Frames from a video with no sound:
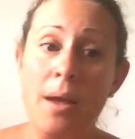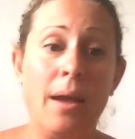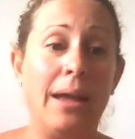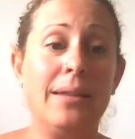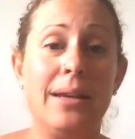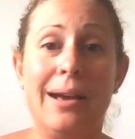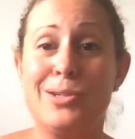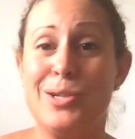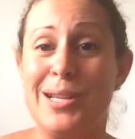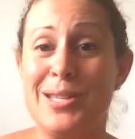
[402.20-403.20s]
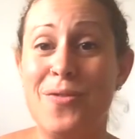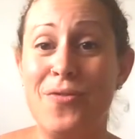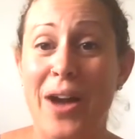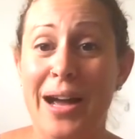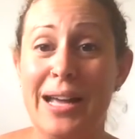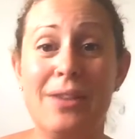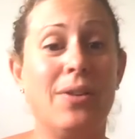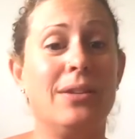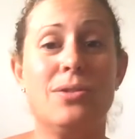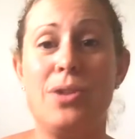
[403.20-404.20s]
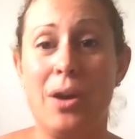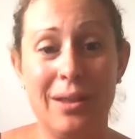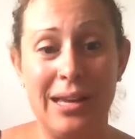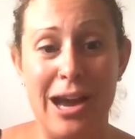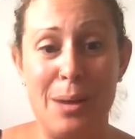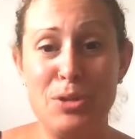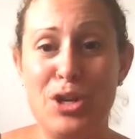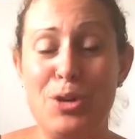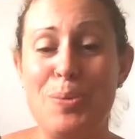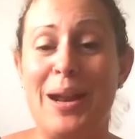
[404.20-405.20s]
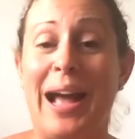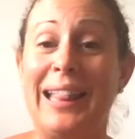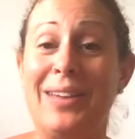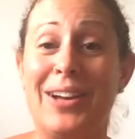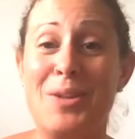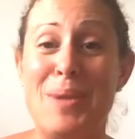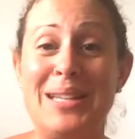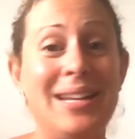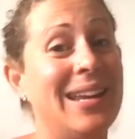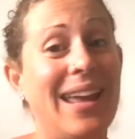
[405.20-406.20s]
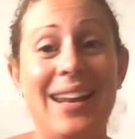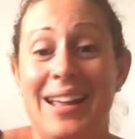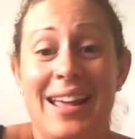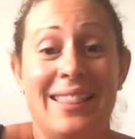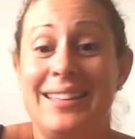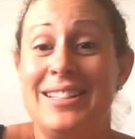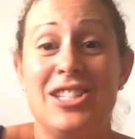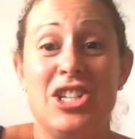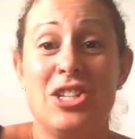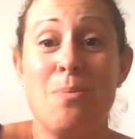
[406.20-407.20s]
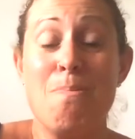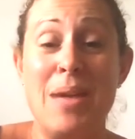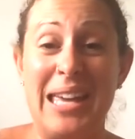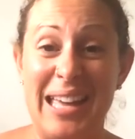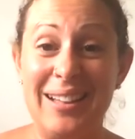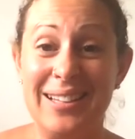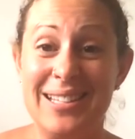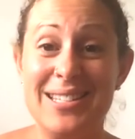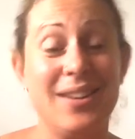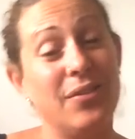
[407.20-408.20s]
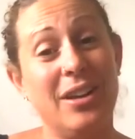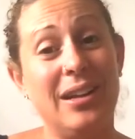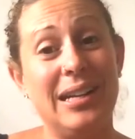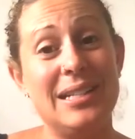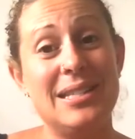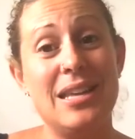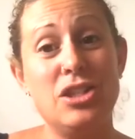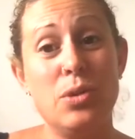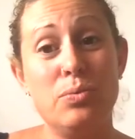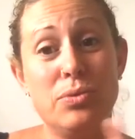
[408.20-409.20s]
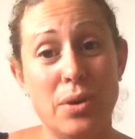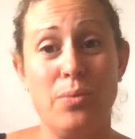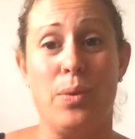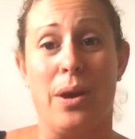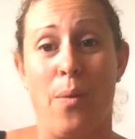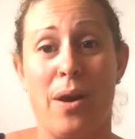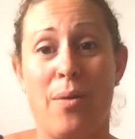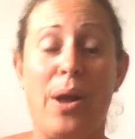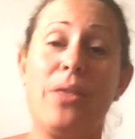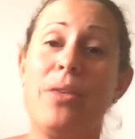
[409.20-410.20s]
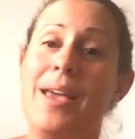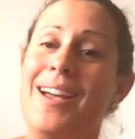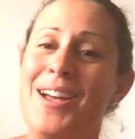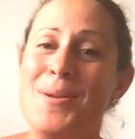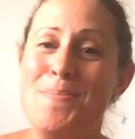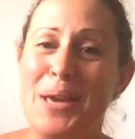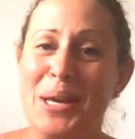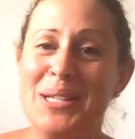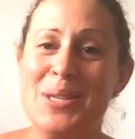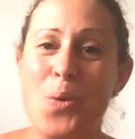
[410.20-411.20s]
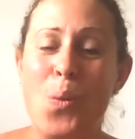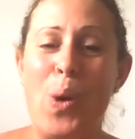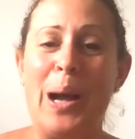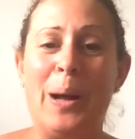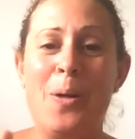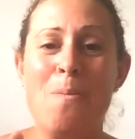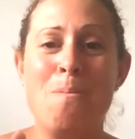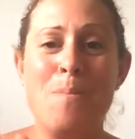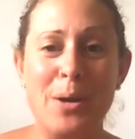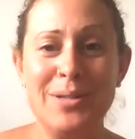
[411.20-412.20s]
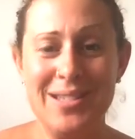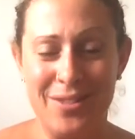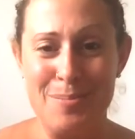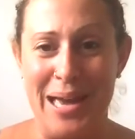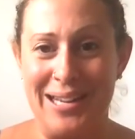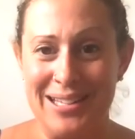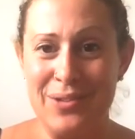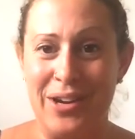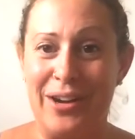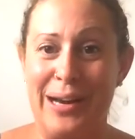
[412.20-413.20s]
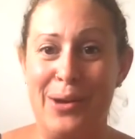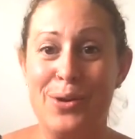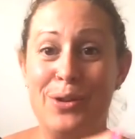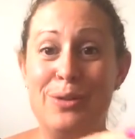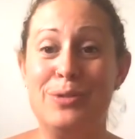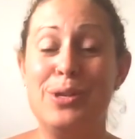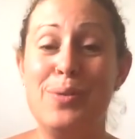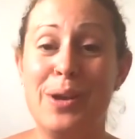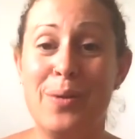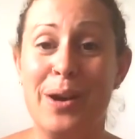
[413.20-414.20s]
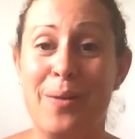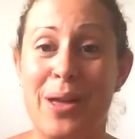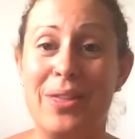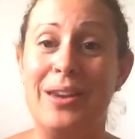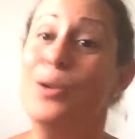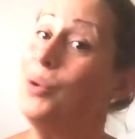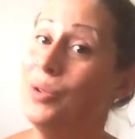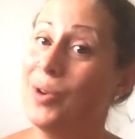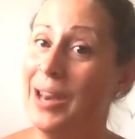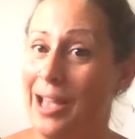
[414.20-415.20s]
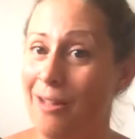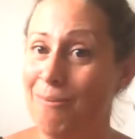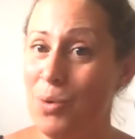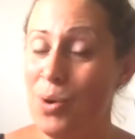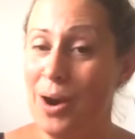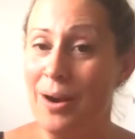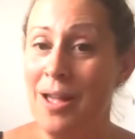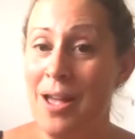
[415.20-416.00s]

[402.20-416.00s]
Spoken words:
And then exercise 5 is totally optional but highly recommended. And then that's just making a list of the clients that you don't want to work with. Because while most of the battle is figuring out who you do want to work with and who you can help more,